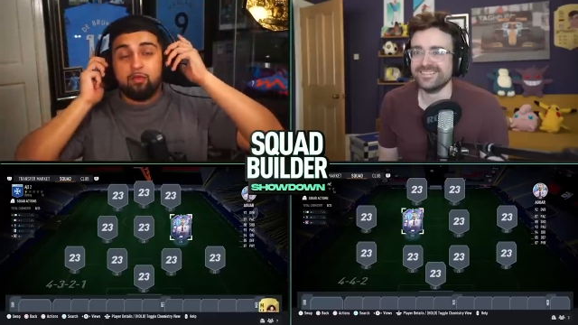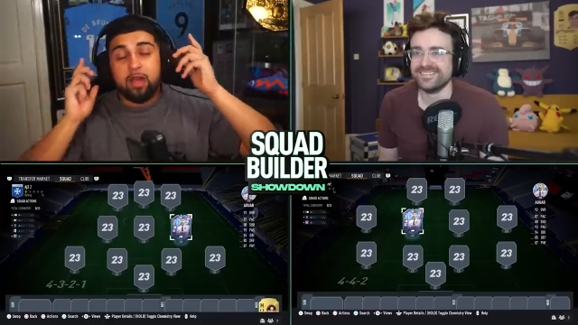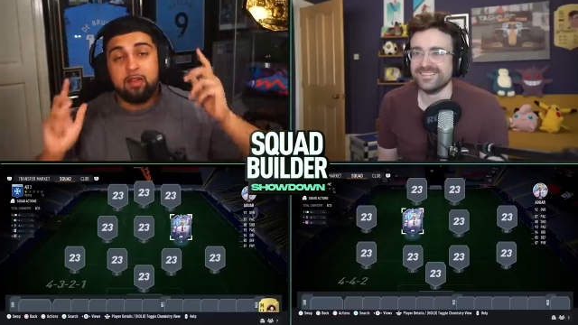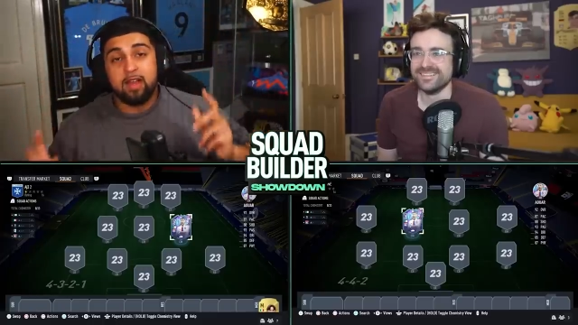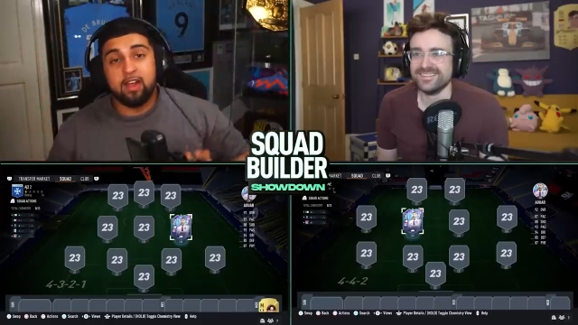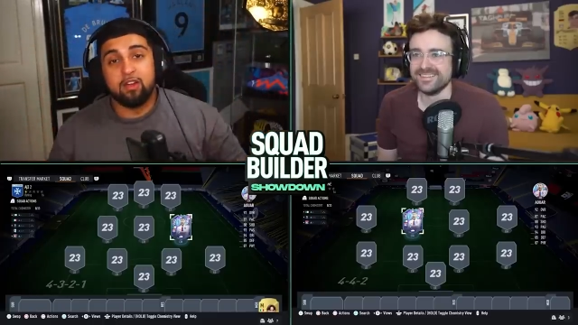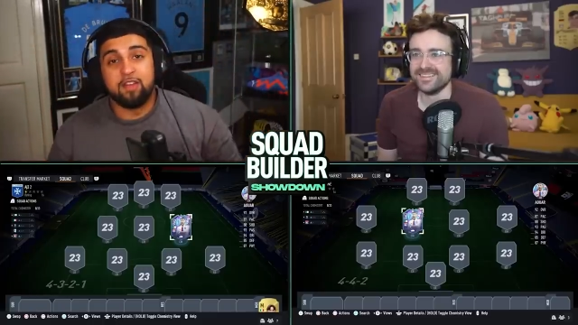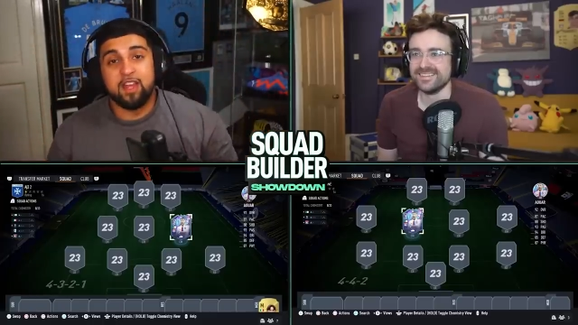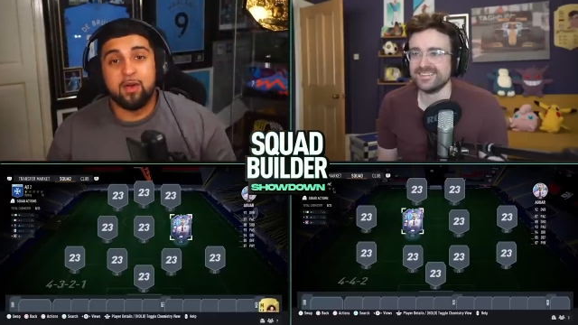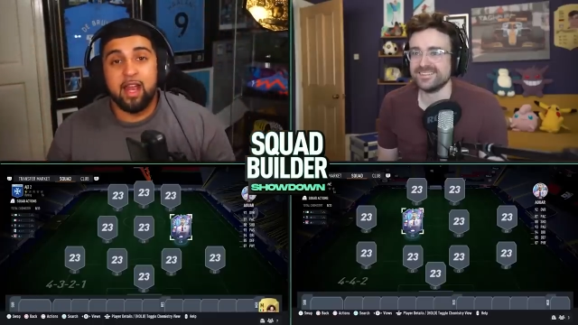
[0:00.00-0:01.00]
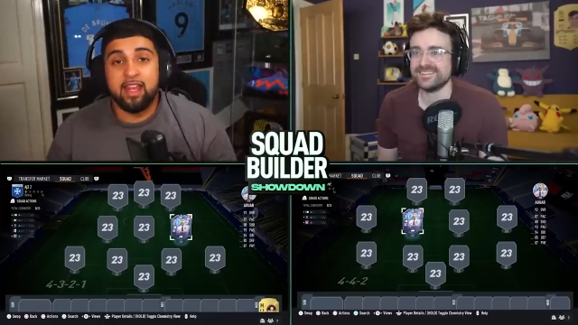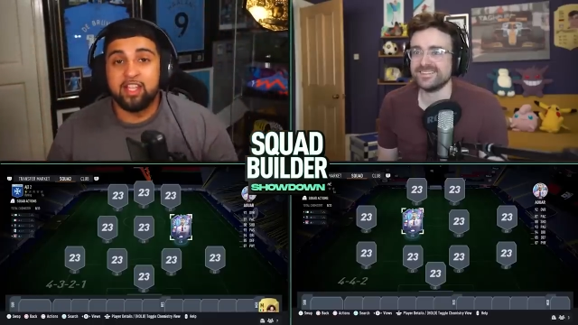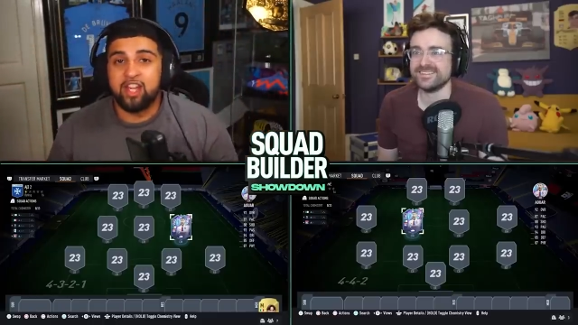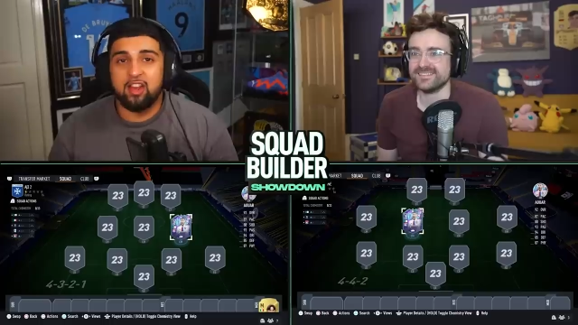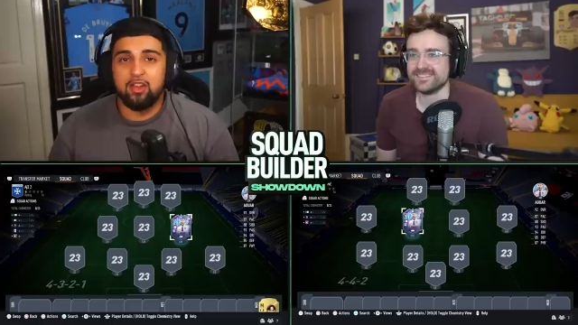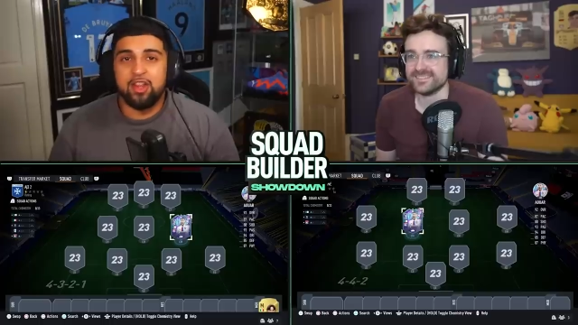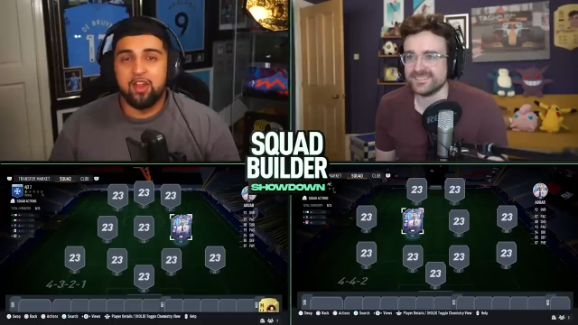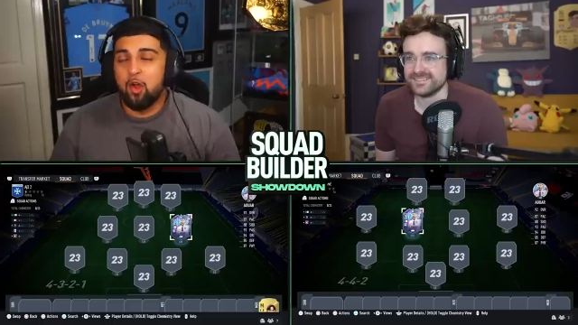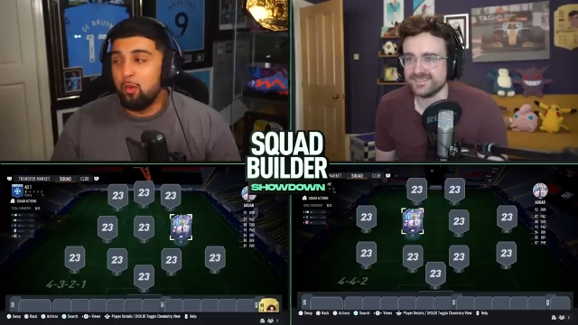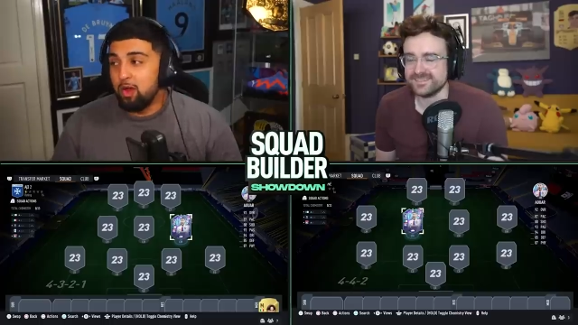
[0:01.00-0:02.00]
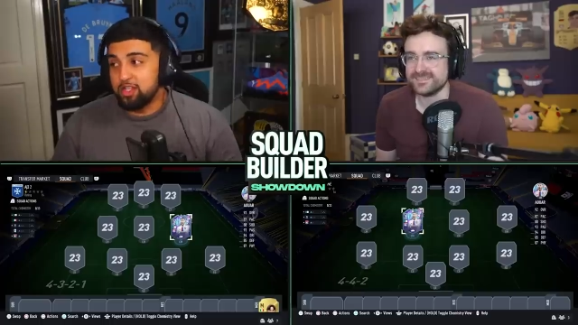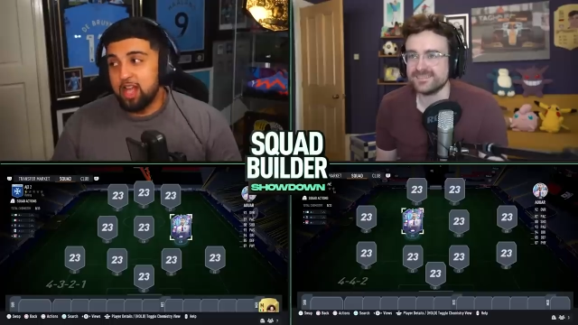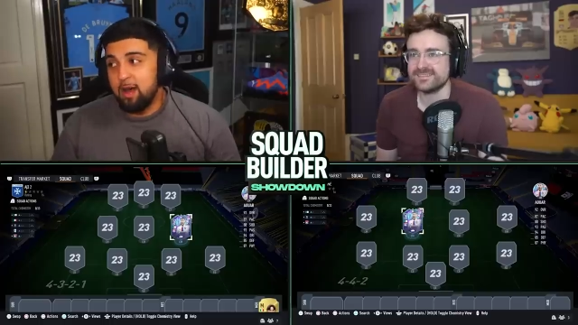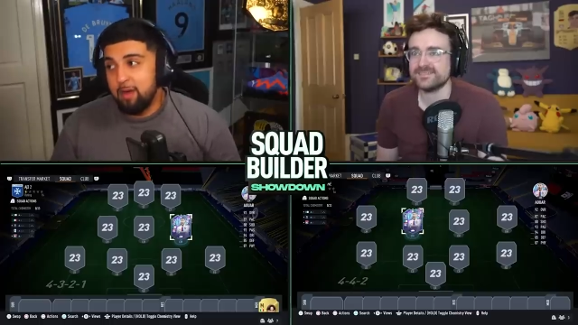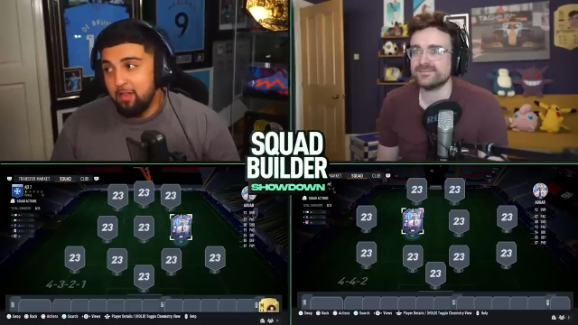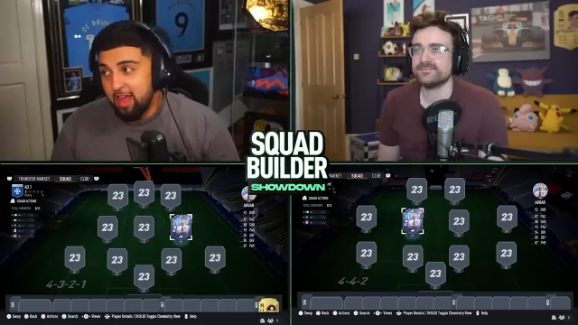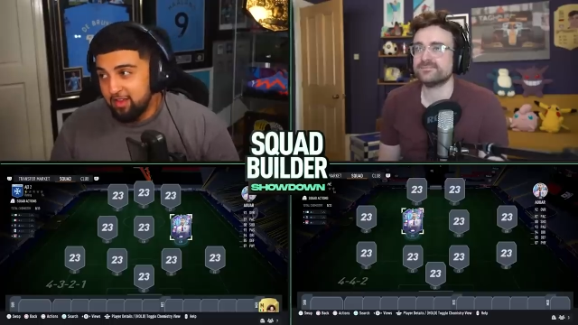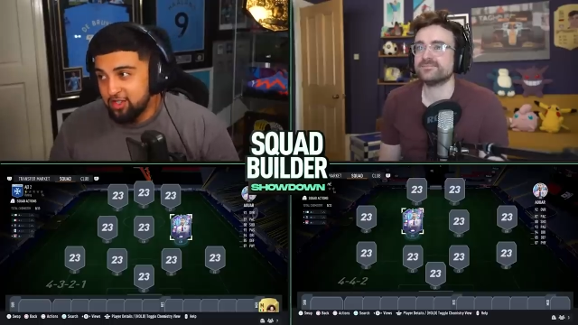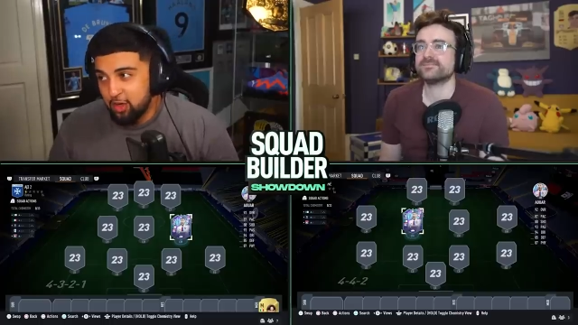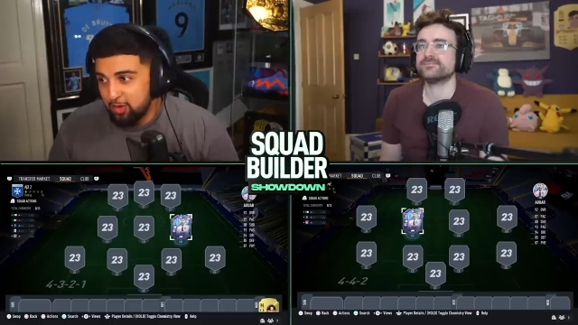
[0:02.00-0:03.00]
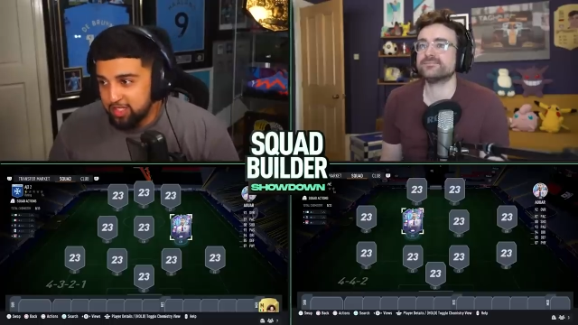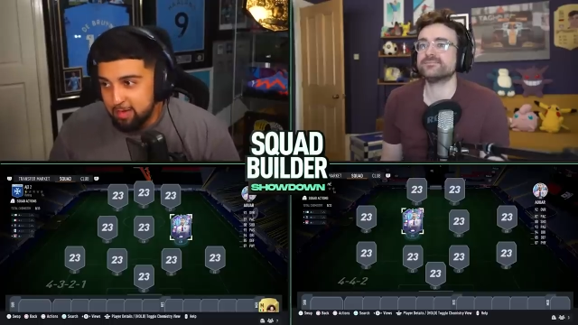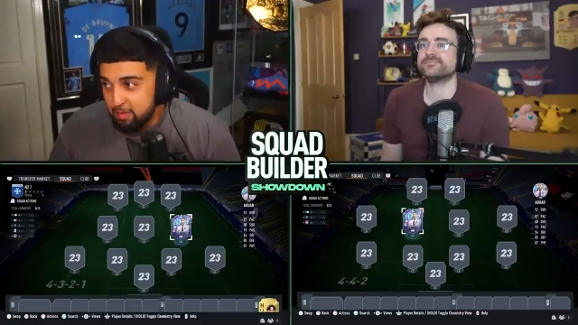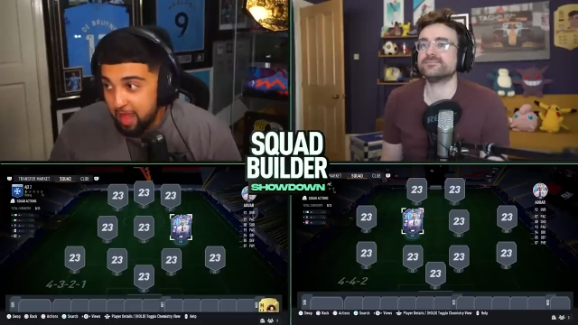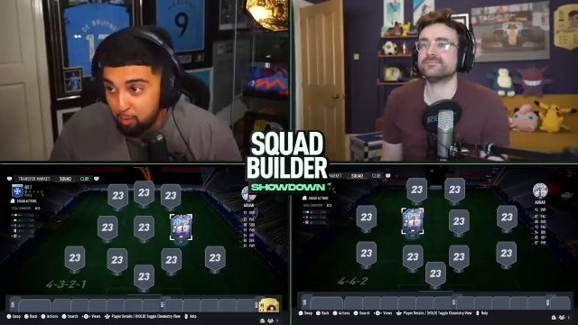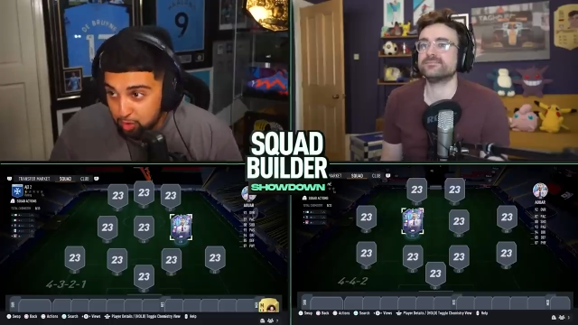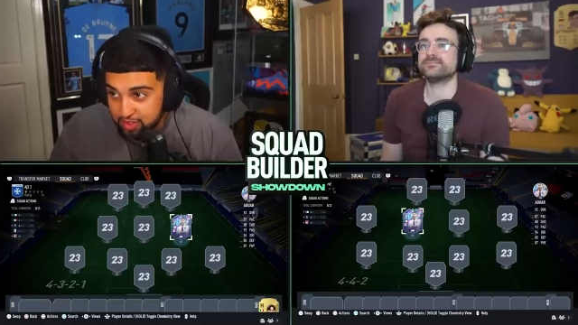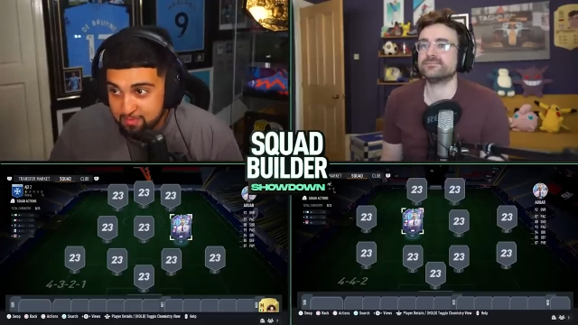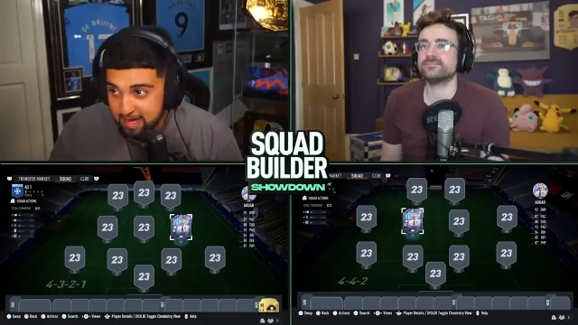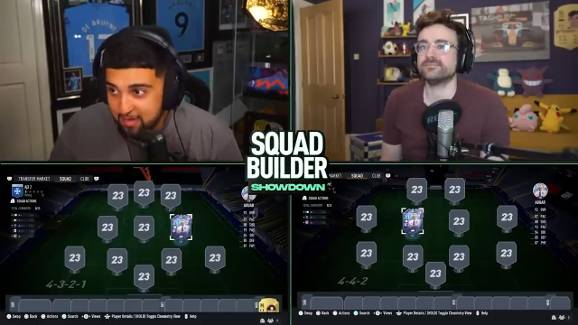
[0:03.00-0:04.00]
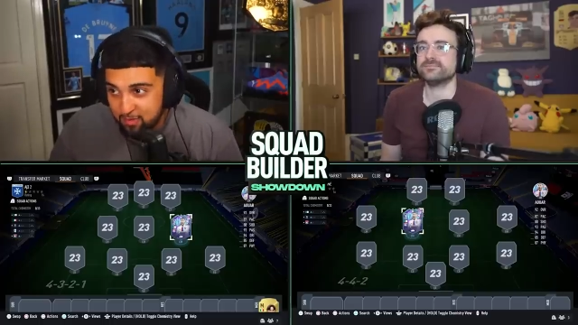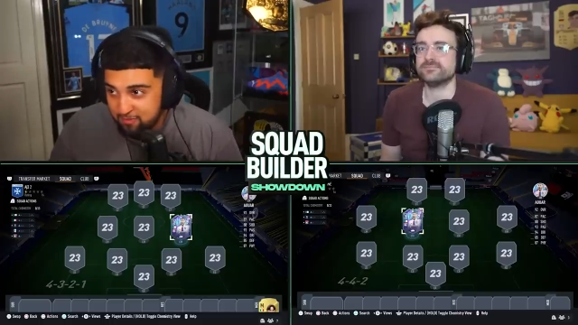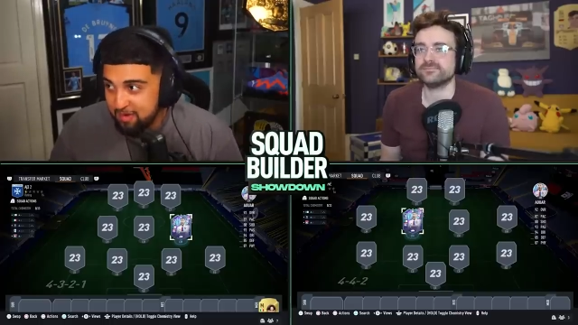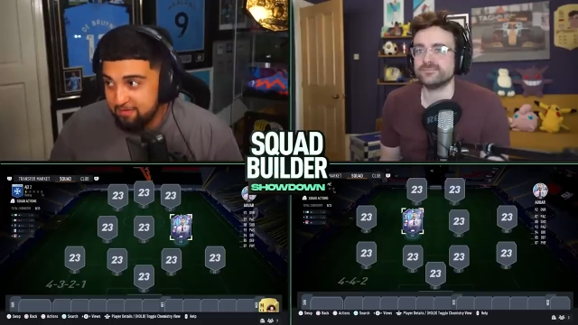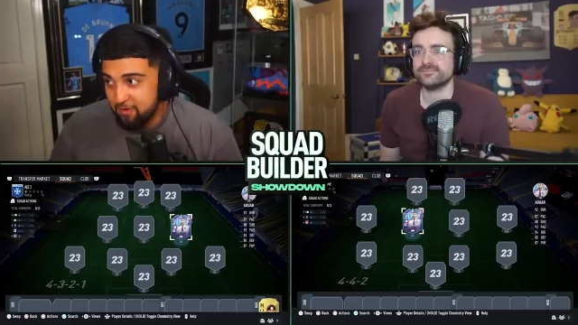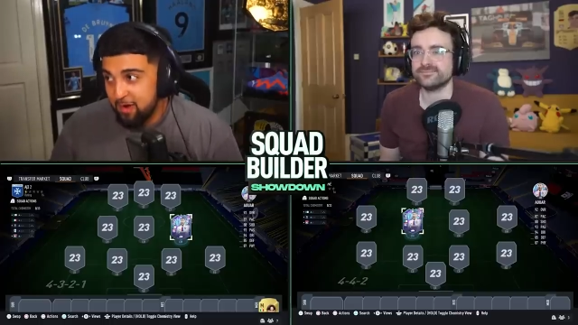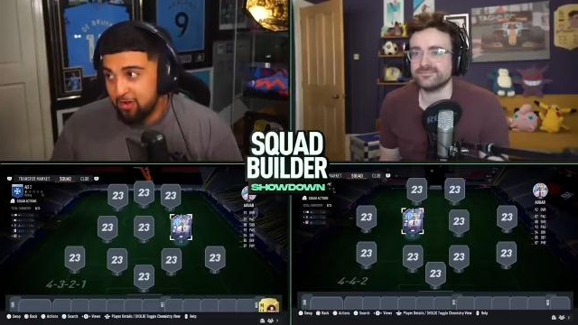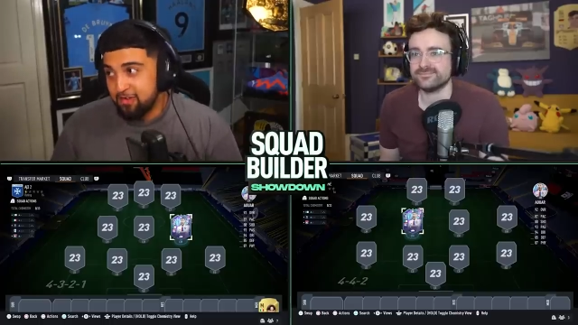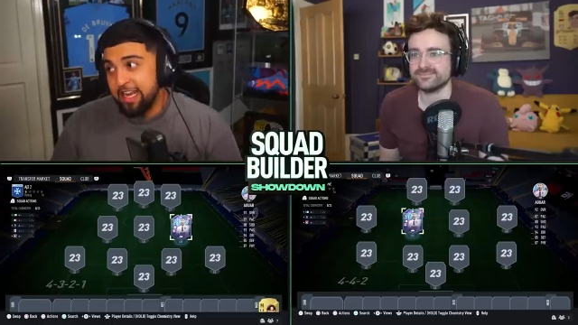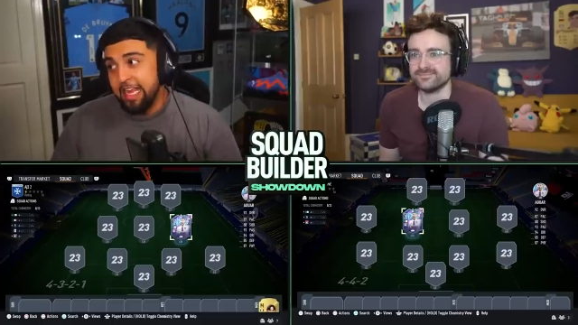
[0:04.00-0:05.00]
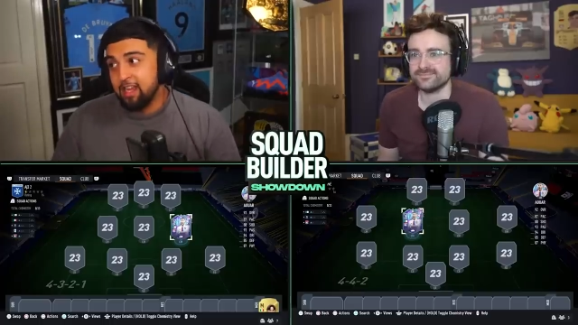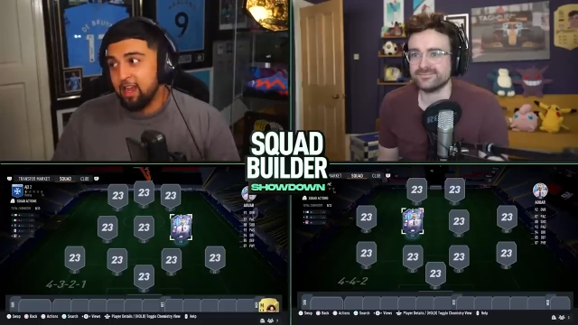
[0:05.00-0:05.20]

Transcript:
Speaker 1: a really, really good video on Andy's channel. And you can go and watch that about the head and shoulders thing, but that wasn't me, and we've been through it already.